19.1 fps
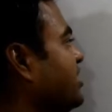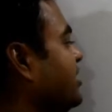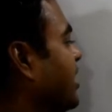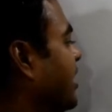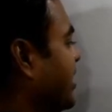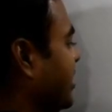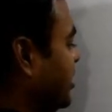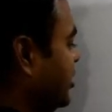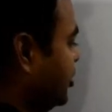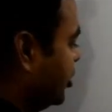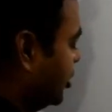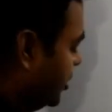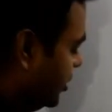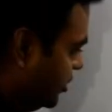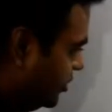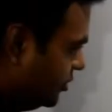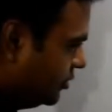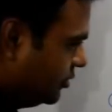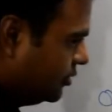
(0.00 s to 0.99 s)

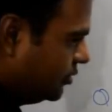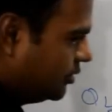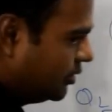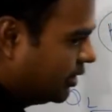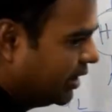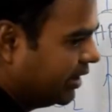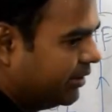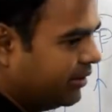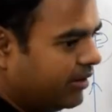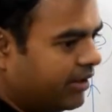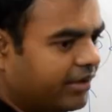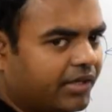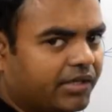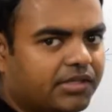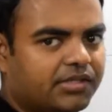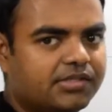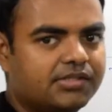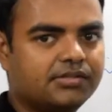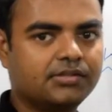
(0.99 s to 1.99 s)
direction, right? It
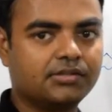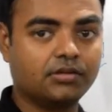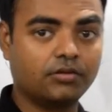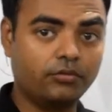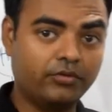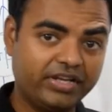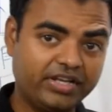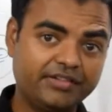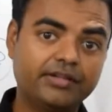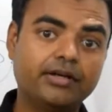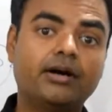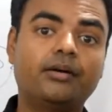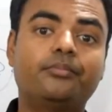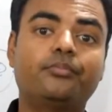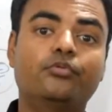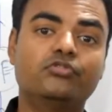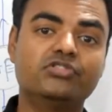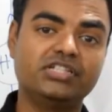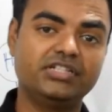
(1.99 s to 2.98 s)
is going in the
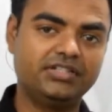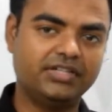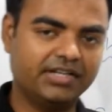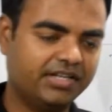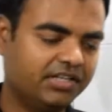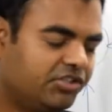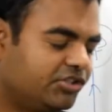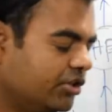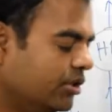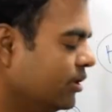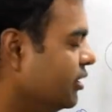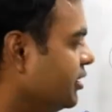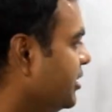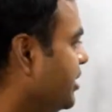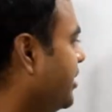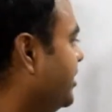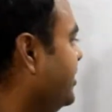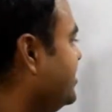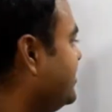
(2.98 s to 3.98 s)
opposite direction.
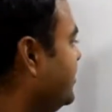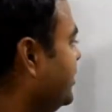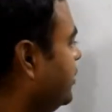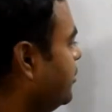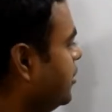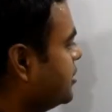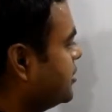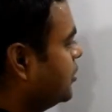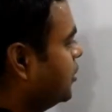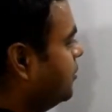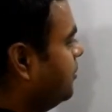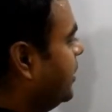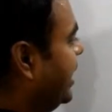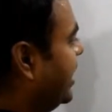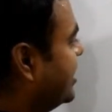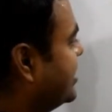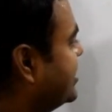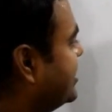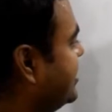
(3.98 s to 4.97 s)
That is because of
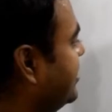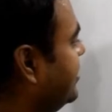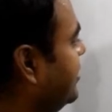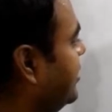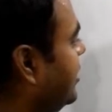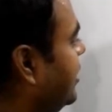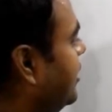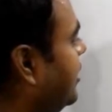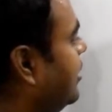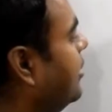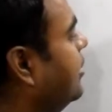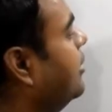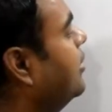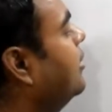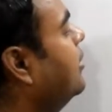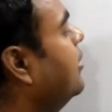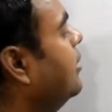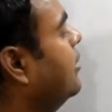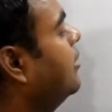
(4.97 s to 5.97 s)
external
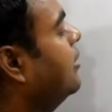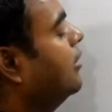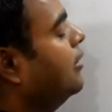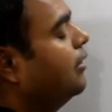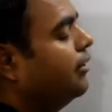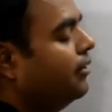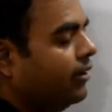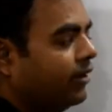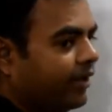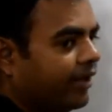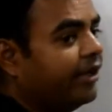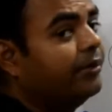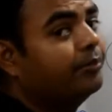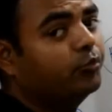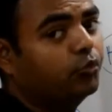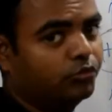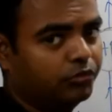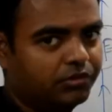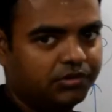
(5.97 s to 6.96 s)

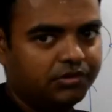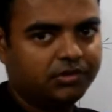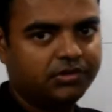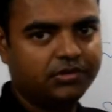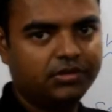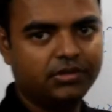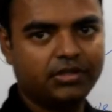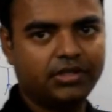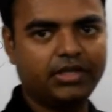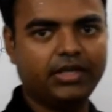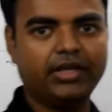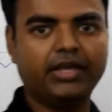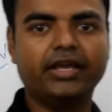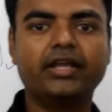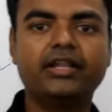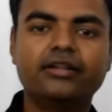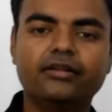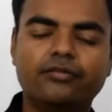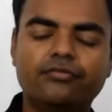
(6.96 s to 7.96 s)
input
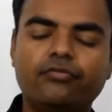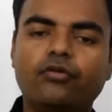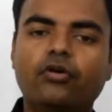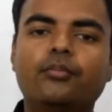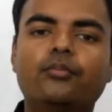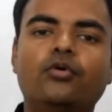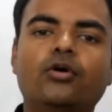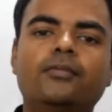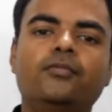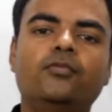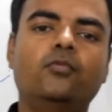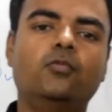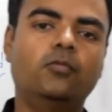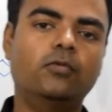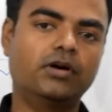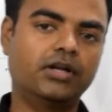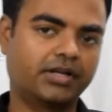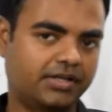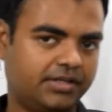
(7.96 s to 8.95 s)
in the form of
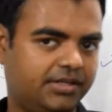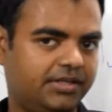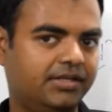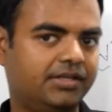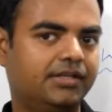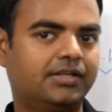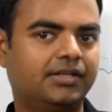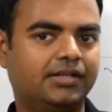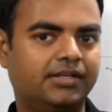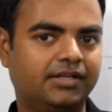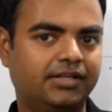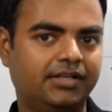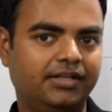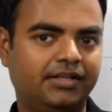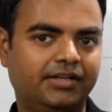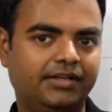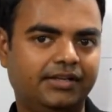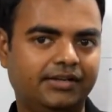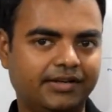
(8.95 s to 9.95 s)
work,
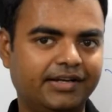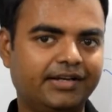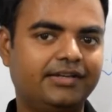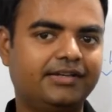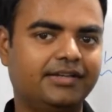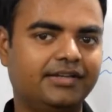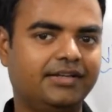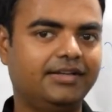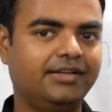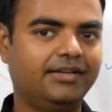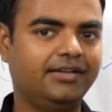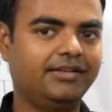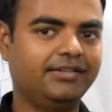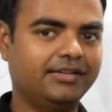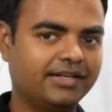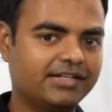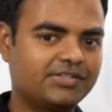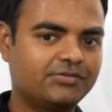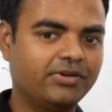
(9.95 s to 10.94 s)
right?
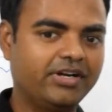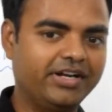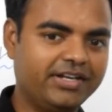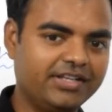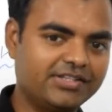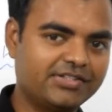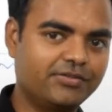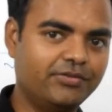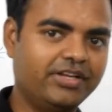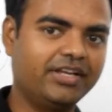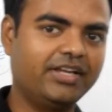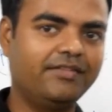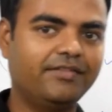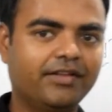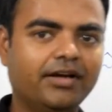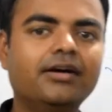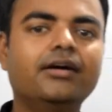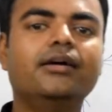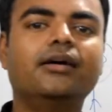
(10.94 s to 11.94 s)
That's why it is going in
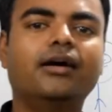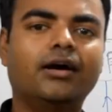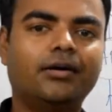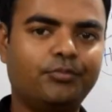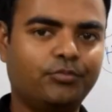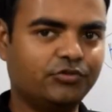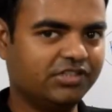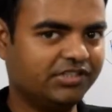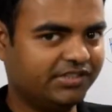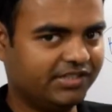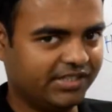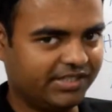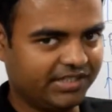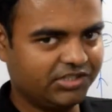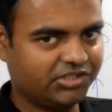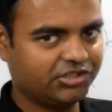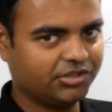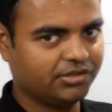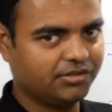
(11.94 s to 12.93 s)
the opposite
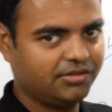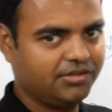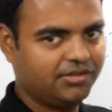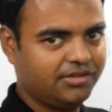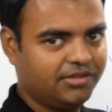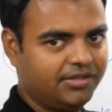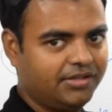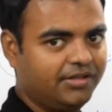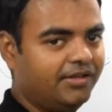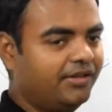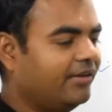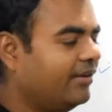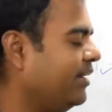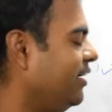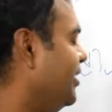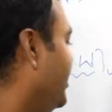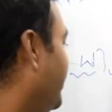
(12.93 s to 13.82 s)
direction, right?